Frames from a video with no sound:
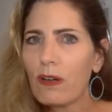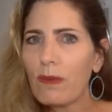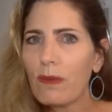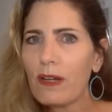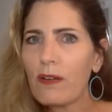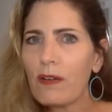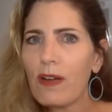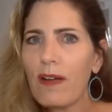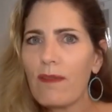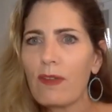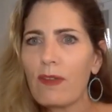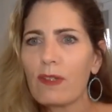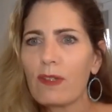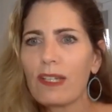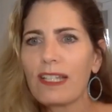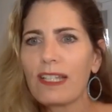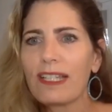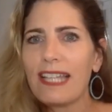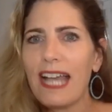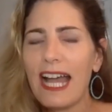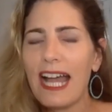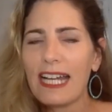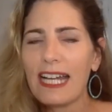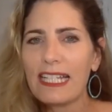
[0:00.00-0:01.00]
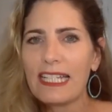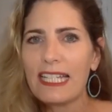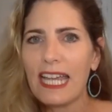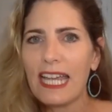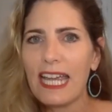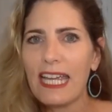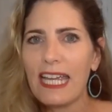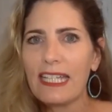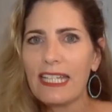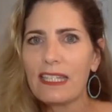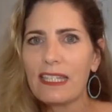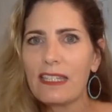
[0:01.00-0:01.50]
We don't have those exact
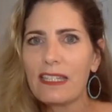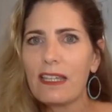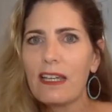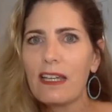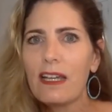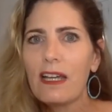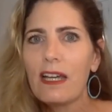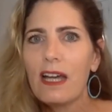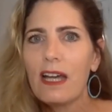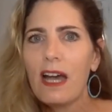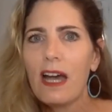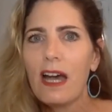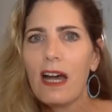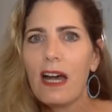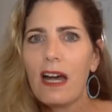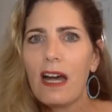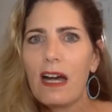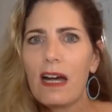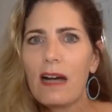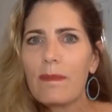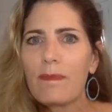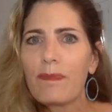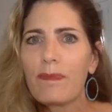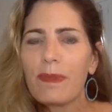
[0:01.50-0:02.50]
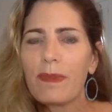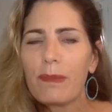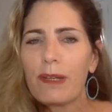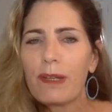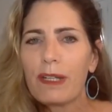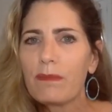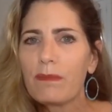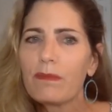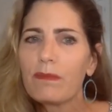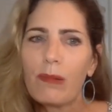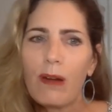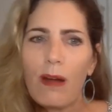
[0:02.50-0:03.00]
dates,
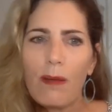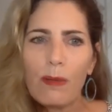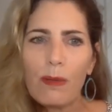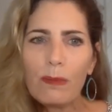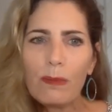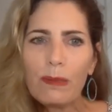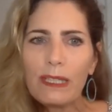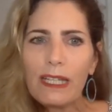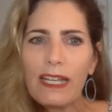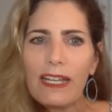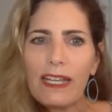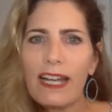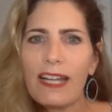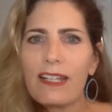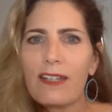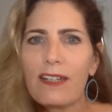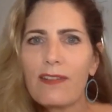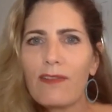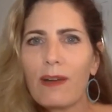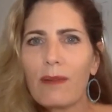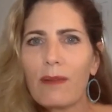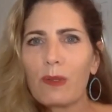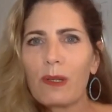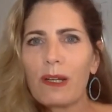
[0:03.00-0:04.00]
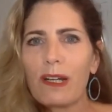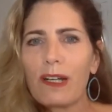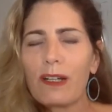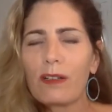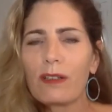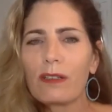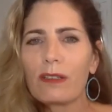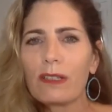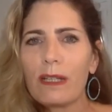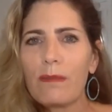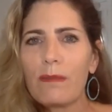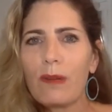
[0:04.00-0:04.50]
but probably end of February,
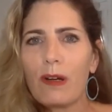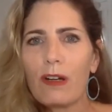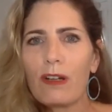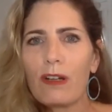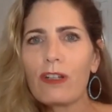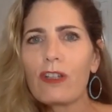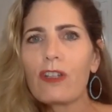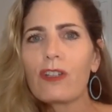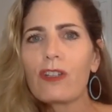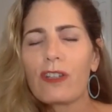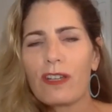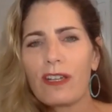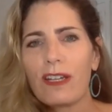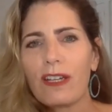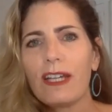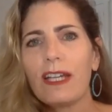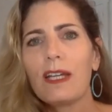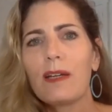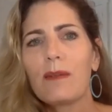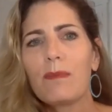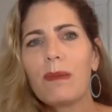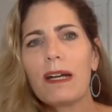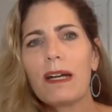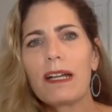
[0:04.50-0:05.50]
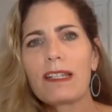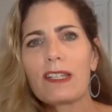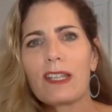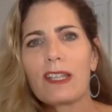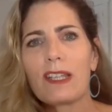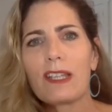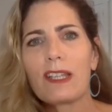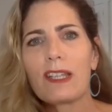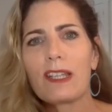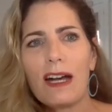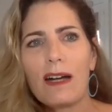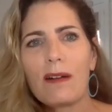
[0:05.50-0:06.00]
early March. But
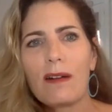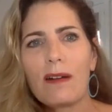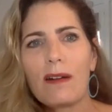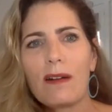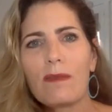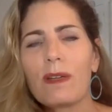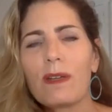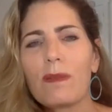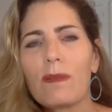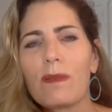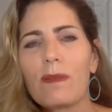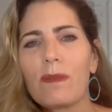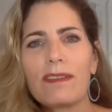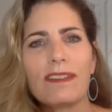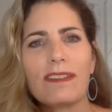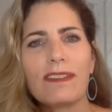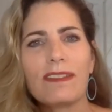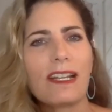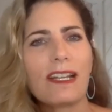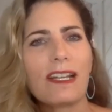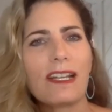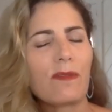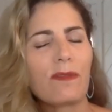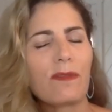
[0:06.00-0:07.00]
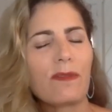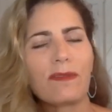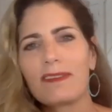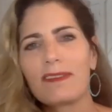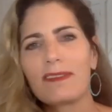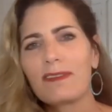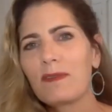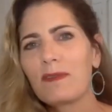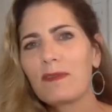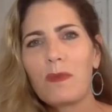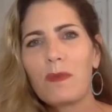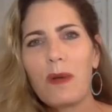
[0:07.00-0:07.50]
we would,
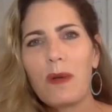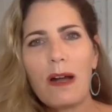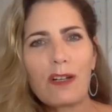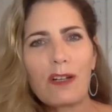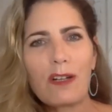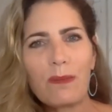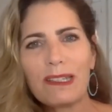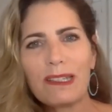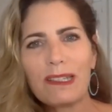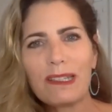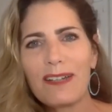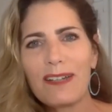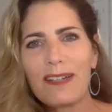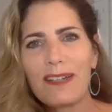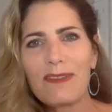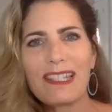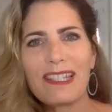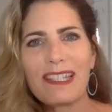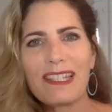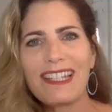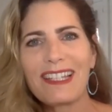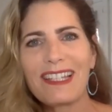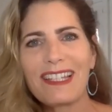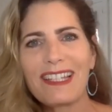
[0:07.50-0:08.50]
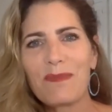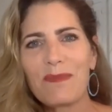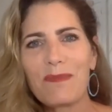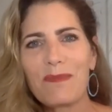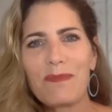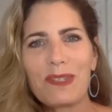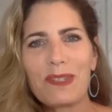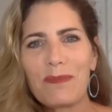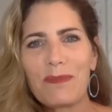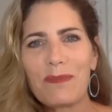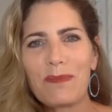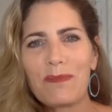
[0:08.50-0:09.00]
welcome. We'd love to see
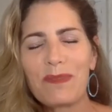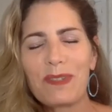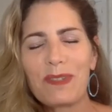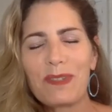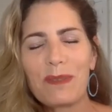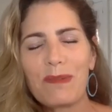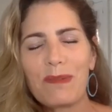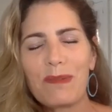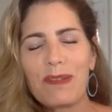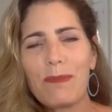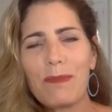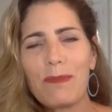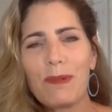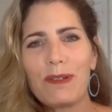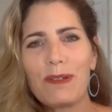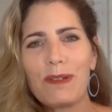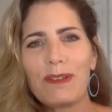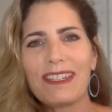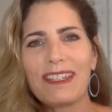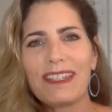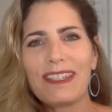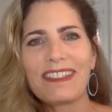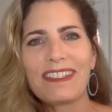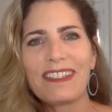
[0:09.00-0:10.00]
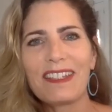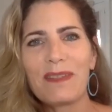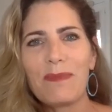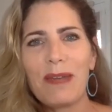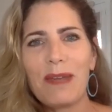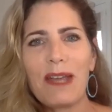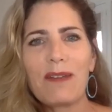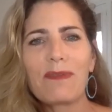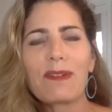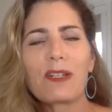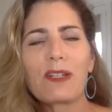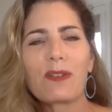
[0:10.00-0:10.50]
some people in the
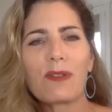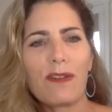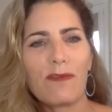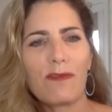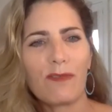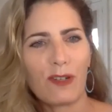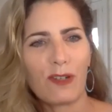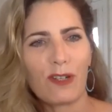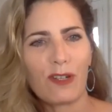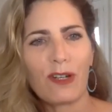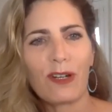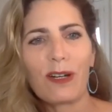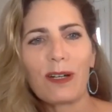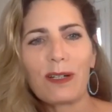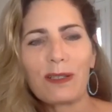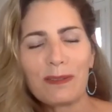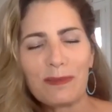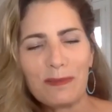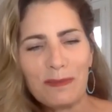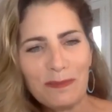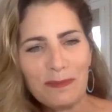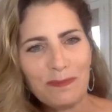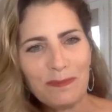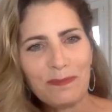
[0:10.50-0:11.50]
May retreat for sure.